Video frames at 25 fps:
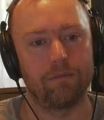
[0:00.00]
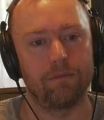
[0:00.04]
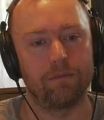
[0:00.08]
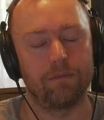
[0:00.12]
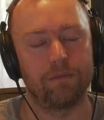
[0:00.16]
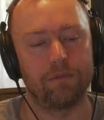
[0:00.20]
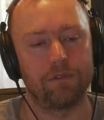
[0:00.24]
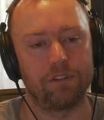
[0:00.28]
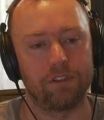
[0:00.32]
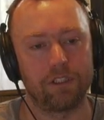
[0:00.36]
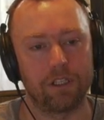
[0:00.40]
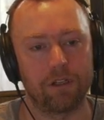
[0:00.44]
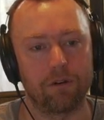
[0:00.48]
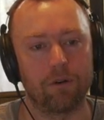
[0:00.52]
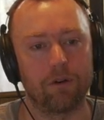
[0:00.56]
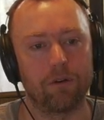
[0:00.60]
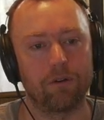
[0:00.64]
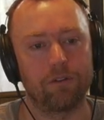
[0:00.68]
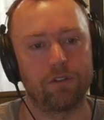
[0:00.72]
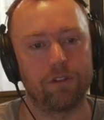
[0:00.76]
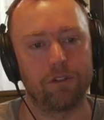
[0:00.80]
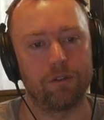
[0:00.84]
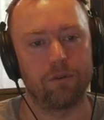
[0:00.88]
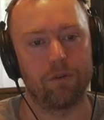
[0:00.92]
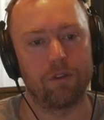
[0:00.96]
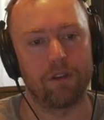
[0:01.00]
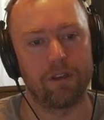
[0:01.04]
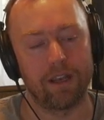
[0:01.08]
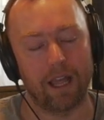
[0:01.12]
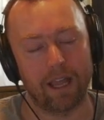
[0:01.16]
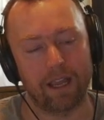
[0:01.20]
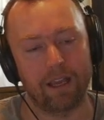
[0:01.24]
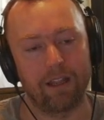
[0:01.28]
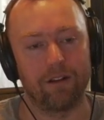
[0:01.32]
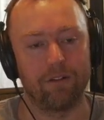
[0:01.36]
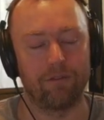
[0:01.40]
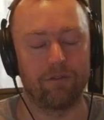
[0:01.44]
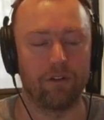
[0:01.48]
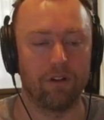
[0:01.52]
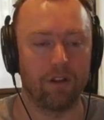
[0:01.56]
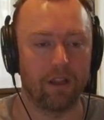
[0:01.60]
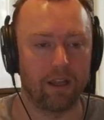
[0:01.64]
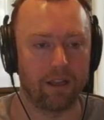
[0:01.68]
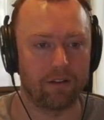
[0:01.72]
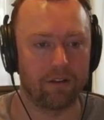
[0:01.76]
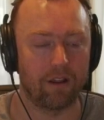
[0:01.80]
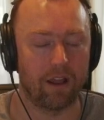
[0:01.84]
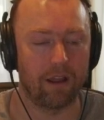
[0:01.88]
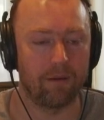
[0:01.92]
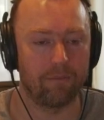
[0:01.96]
0 to the negative
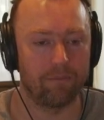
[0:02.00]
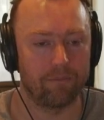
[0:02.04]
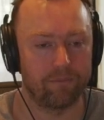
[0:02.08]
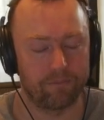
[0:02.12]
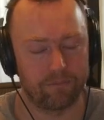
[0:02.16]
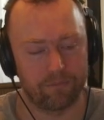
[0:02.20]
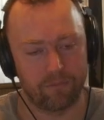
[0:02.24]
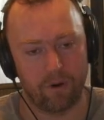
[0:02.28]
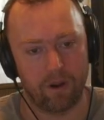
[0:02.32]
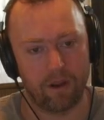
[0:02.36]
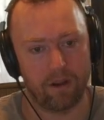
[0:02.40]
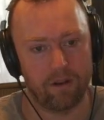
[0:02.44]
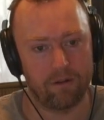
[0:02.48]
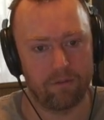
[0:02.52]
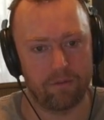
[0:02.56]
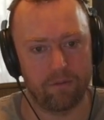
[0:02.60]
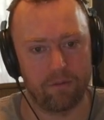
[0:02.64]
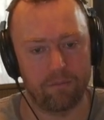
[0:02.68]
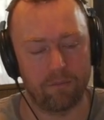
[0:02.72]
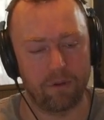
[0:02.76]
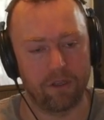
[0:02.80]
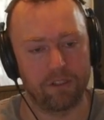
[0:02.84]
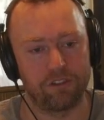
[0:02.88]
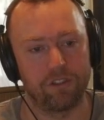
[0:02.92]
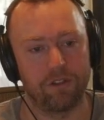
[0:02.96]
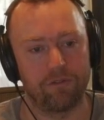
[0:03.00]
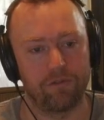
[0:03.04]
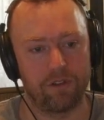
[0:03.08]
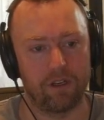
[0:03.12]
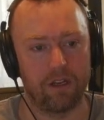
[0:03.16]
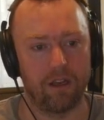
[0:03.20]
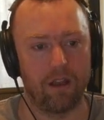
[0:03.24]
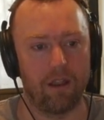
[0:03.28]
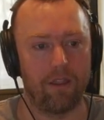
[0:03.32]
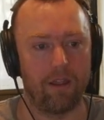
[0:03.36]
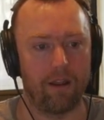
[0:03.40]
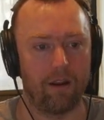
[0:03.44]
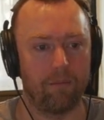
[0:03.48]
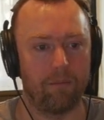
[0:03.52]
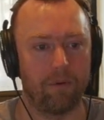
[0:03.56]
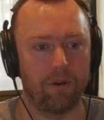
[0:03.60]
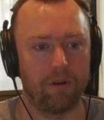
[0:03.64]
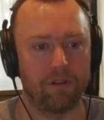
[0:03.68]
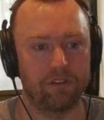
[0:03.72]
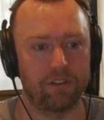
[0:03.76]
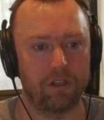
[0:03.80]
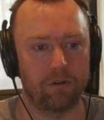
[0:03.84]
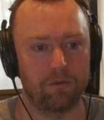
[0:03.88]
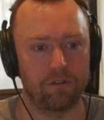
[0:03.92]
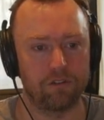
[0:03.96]
delay time, right? By shifting it there, but
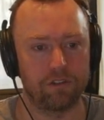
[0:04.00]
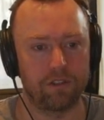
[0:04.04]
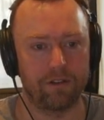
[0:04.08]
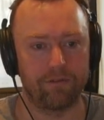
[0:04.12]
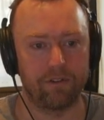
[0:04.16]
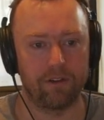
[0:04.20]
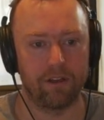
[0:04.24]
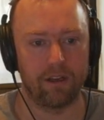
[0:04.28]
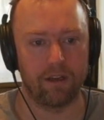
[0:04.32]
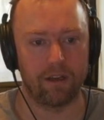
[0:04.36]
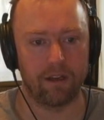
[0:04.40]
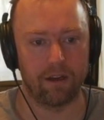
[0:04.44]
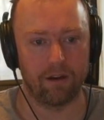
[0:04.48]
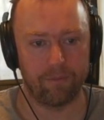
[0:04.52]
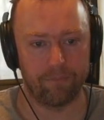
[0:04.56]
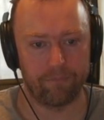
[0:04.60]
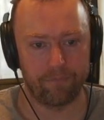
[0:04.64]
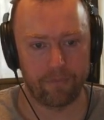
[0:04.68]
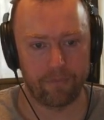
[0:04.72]
instead we're shifting it here.